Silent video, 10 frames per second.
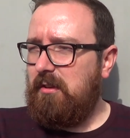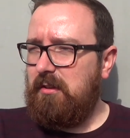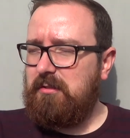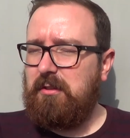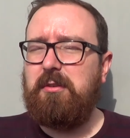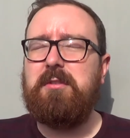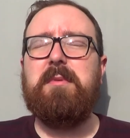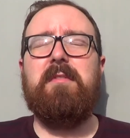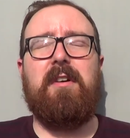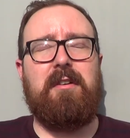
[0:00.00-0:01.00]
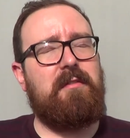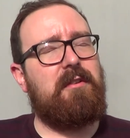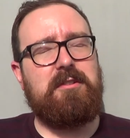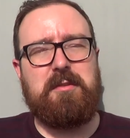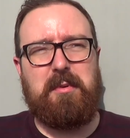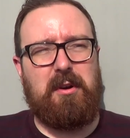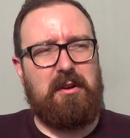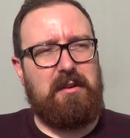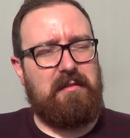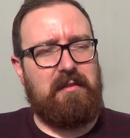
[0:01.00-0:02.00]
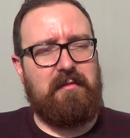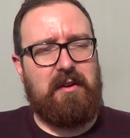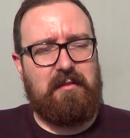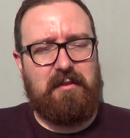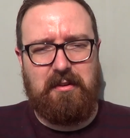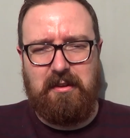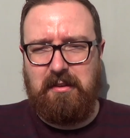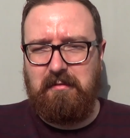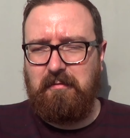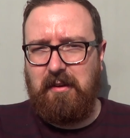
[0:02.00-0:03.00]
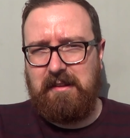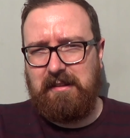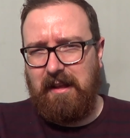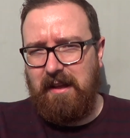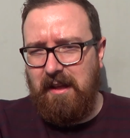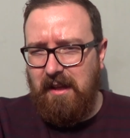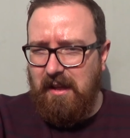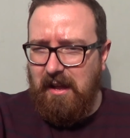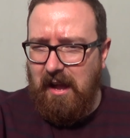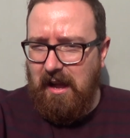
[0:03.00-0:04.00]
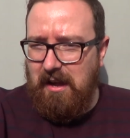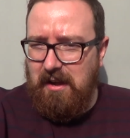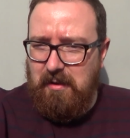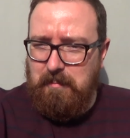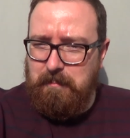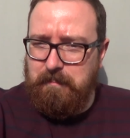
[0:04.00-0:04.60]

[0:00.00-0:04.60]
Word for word: He's always been very, very supportive, very, very friendly, um,